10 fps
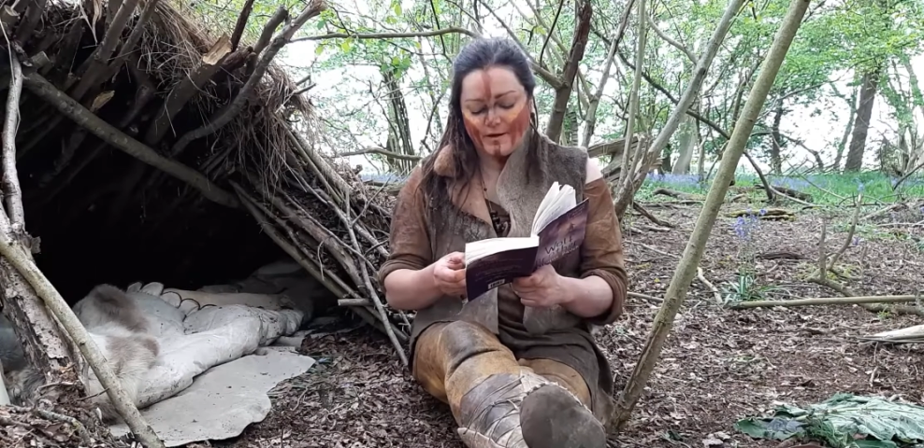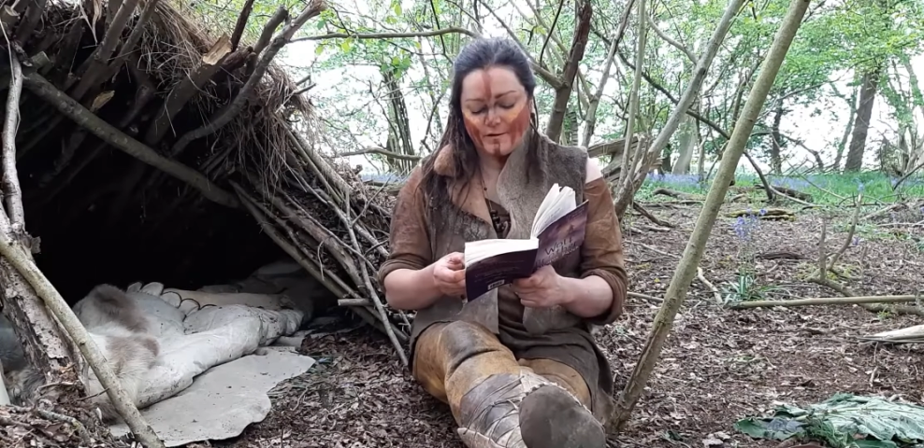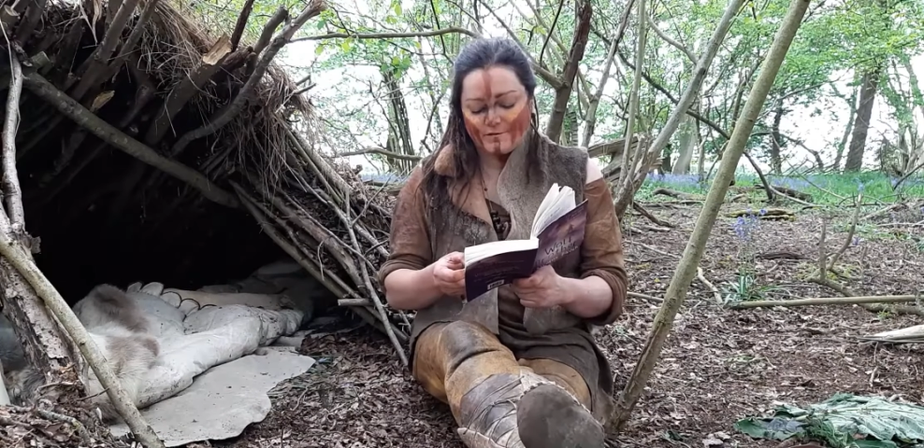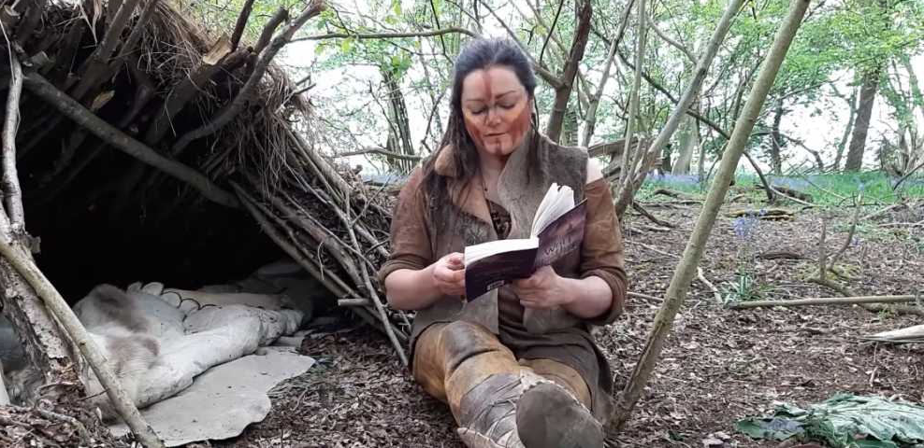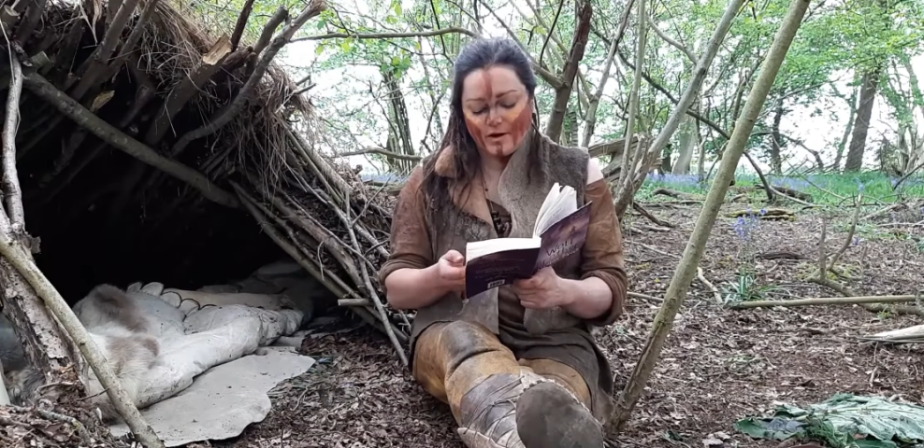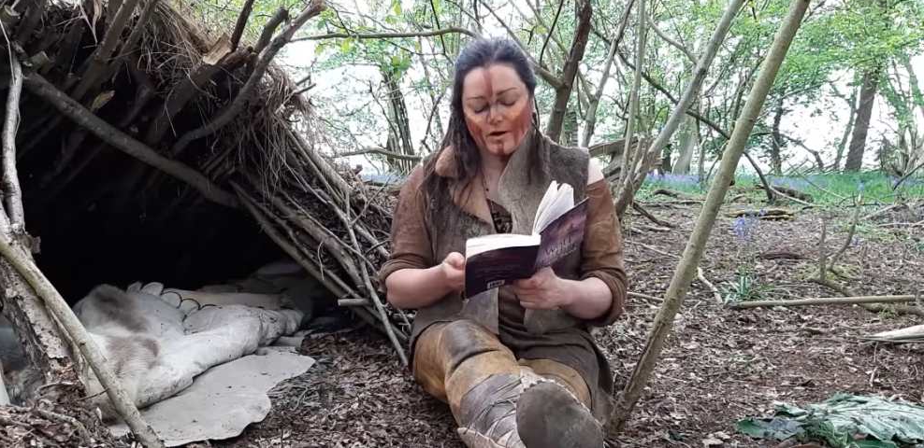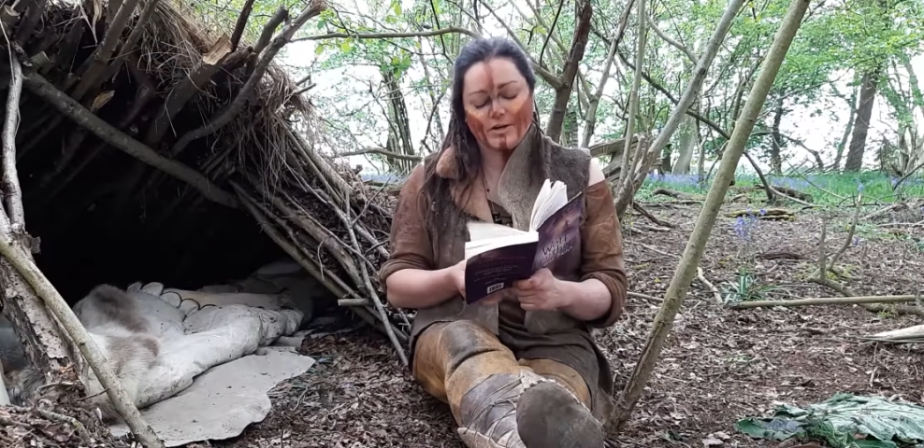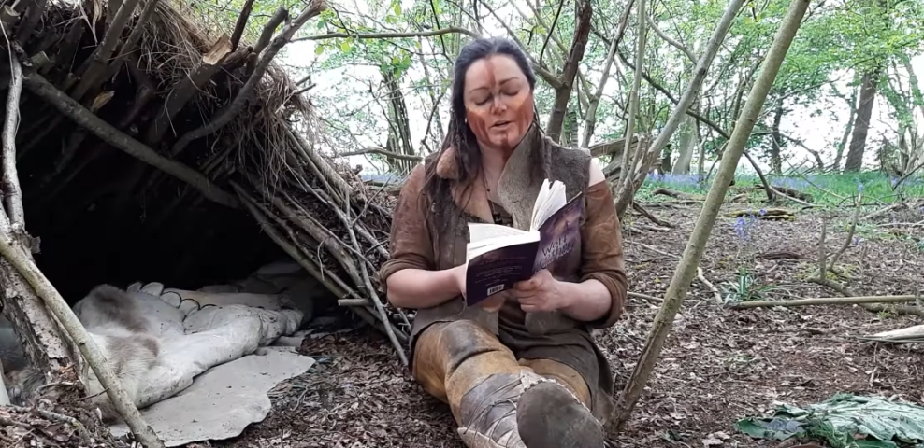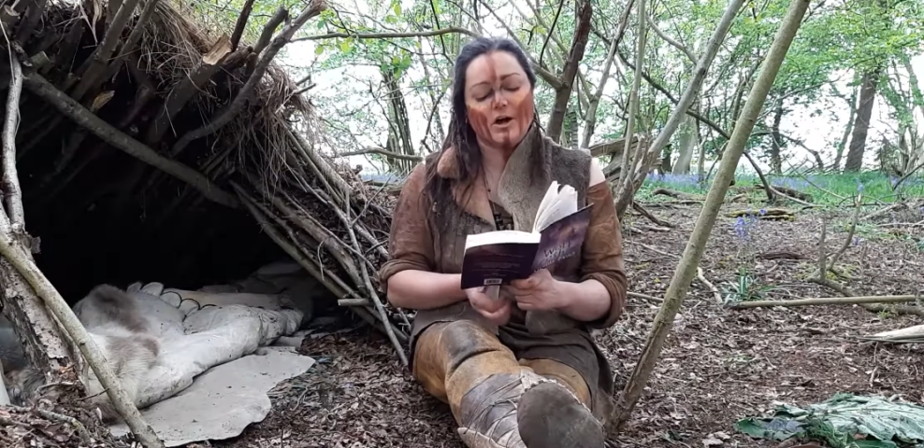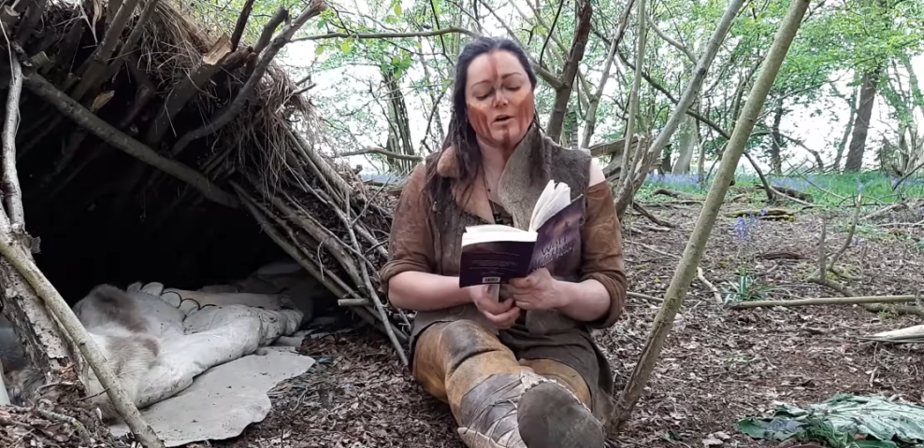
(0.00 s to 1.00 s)
Far
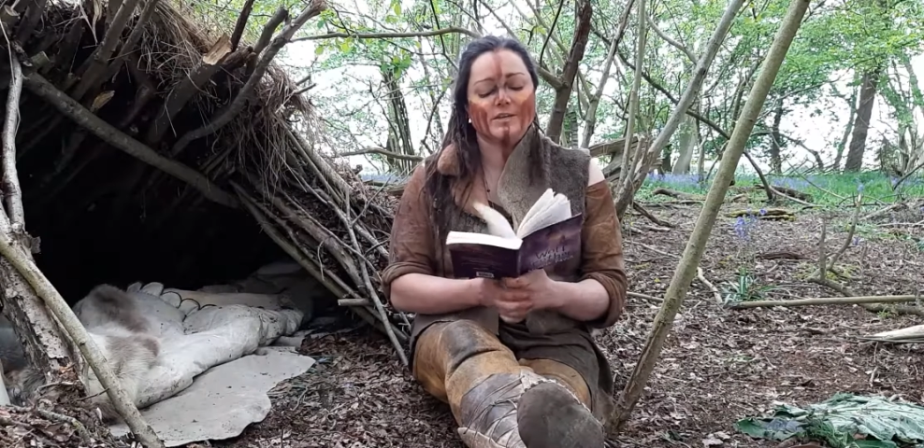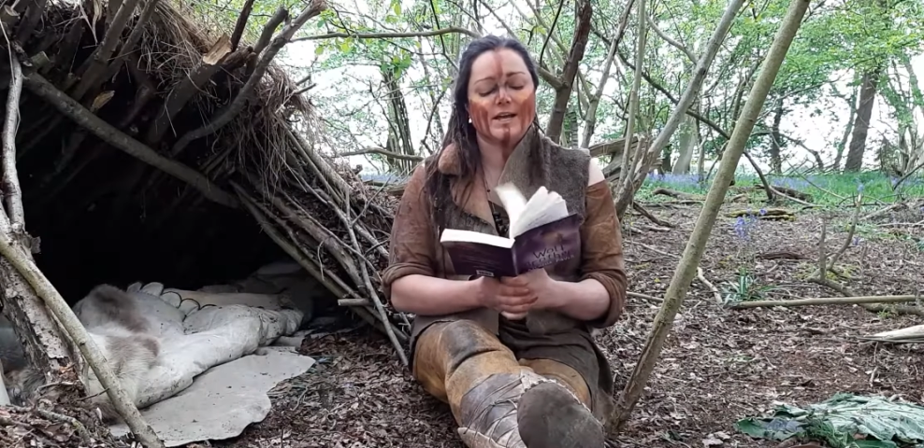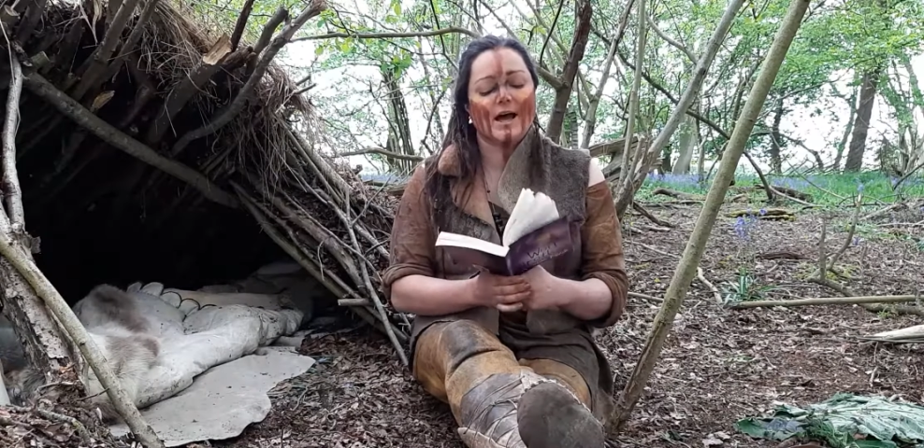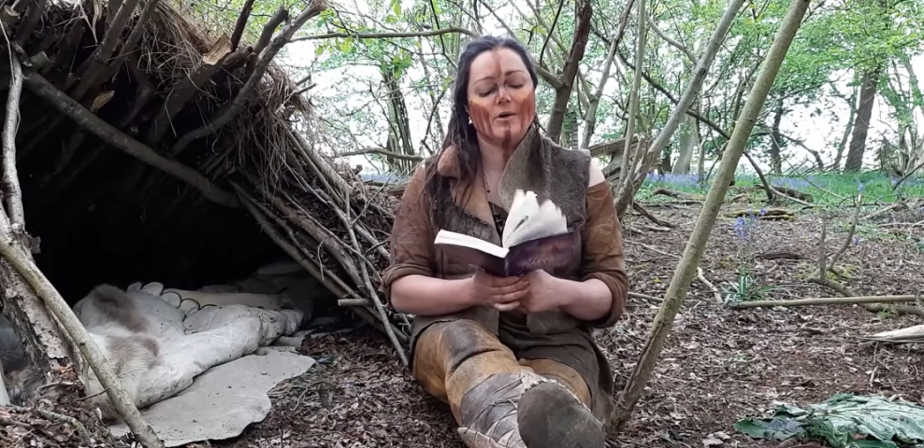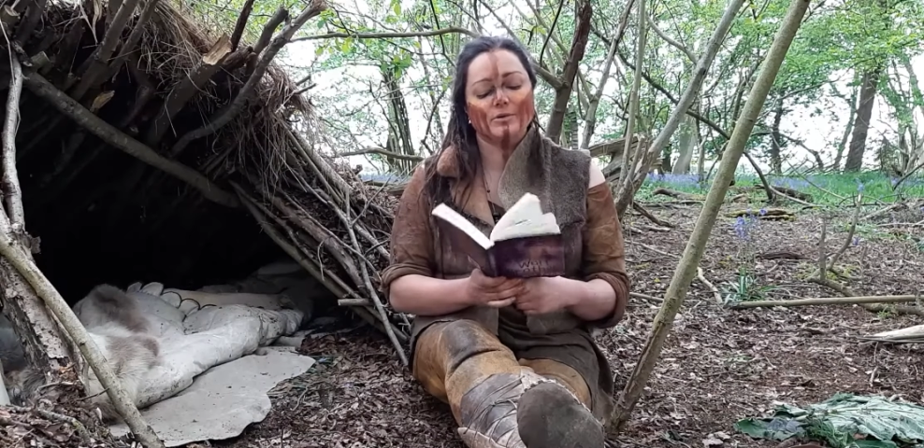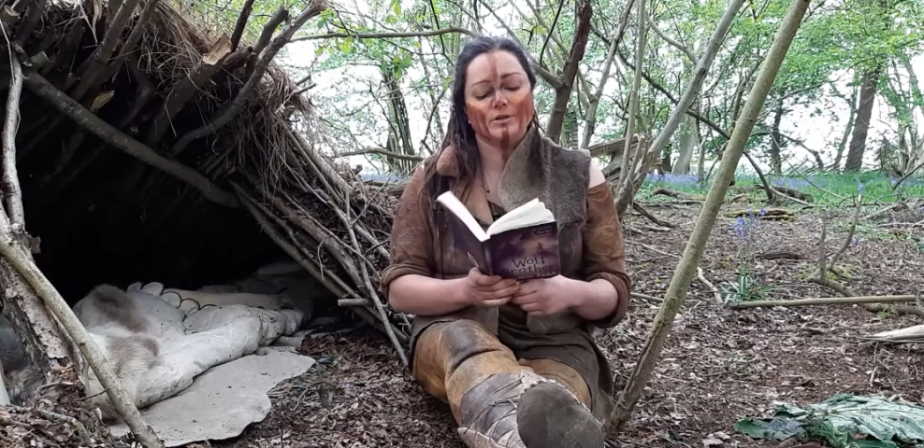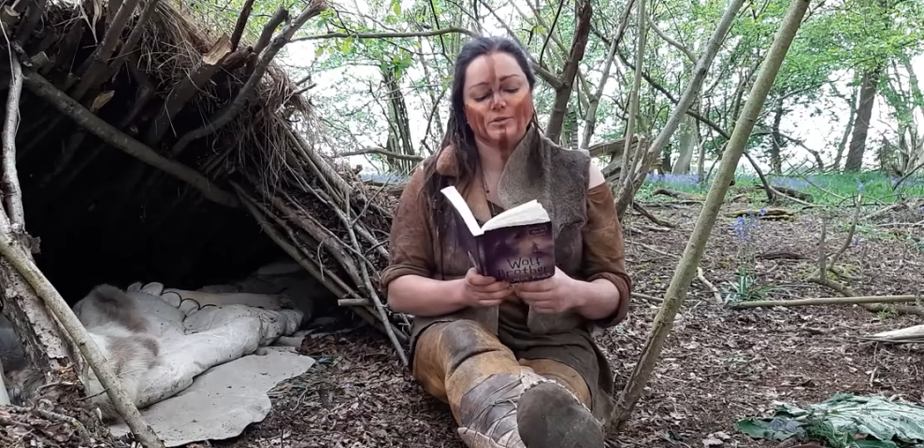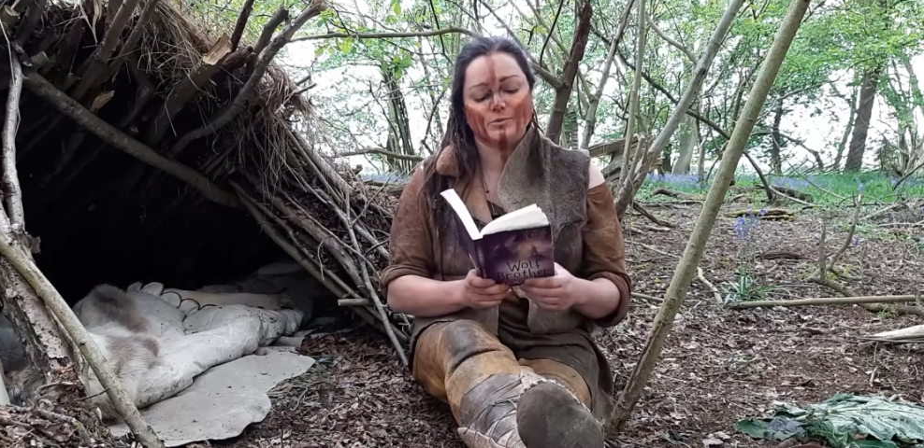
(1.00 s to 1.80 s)
had carved countless